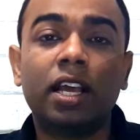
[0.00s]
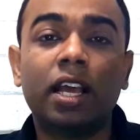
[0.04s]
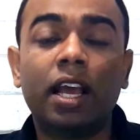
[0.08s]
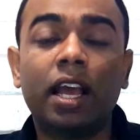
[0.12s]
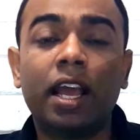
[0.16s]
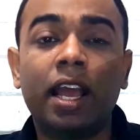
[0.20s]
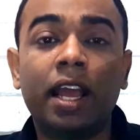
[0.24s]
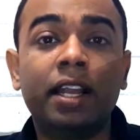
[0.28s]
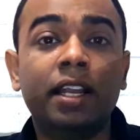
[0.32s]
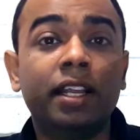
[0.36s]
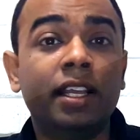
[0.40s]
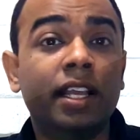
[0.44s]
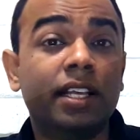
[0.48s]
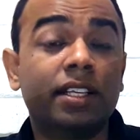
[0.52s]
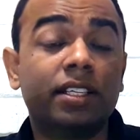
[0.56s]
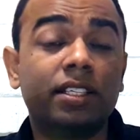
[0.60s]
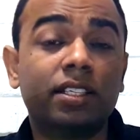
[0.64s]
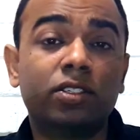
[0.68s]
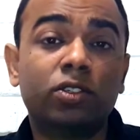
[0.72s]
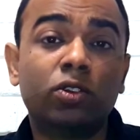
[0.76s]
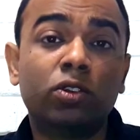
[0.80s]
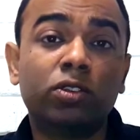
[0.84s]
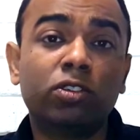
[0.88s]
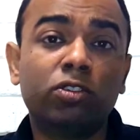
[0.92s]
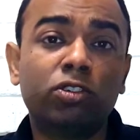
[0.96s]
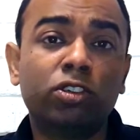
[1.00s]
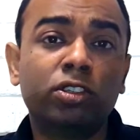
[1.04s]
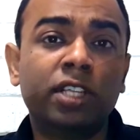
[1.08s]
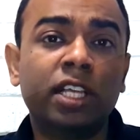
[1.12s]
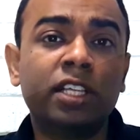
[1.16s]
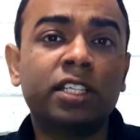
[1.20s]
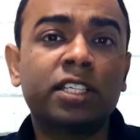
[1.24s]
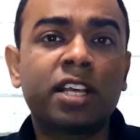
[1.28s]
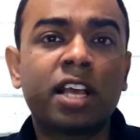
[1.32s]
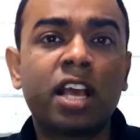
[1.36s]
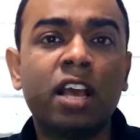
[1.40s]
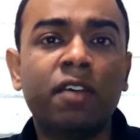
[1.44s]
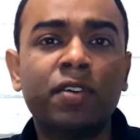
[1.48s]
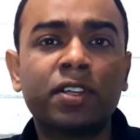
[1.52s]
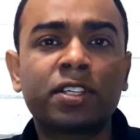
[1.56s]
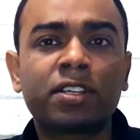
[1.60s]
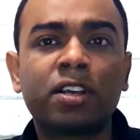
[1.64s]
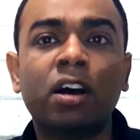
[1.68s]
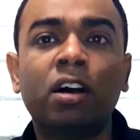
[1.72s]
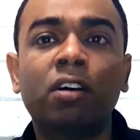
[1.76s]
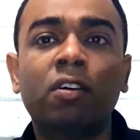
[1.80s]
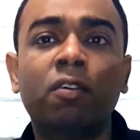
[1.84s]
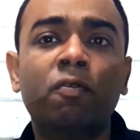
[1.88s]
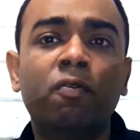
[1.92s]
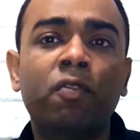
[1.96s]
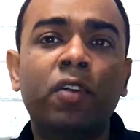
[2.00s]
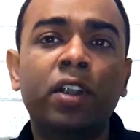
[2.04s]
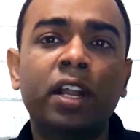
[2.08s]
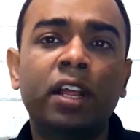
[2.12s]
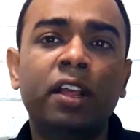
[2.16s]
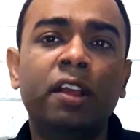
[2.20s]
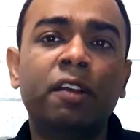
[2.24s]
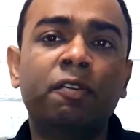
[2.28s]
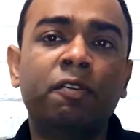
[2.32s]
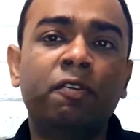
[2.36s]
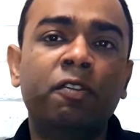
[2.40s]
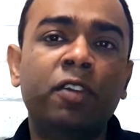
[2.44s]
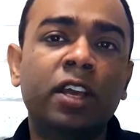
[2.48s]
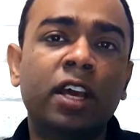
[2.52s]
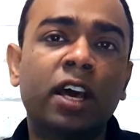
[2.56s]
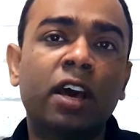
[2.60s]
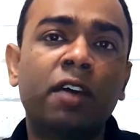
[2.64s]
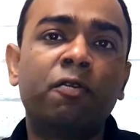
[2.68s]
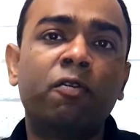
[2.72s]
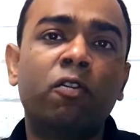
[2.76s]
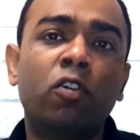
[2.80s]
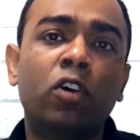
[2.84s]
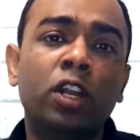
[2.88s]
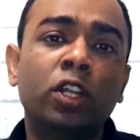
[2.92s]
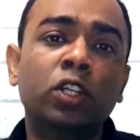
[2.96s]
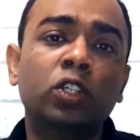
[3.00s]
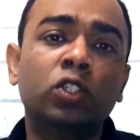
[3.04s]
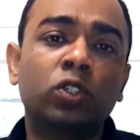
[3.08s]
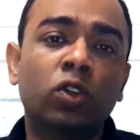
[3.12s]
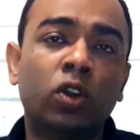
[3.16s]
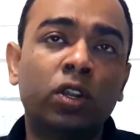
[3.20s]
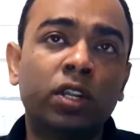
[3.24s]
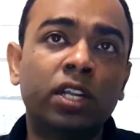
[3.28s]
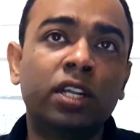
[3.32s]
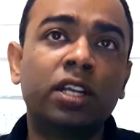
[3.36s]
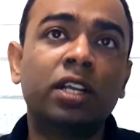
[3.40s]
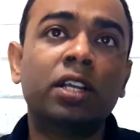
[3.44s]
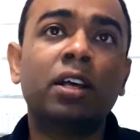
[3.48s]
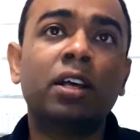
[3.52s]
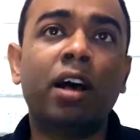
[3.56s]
And yes, so, th so this gives us comfort if we are falling short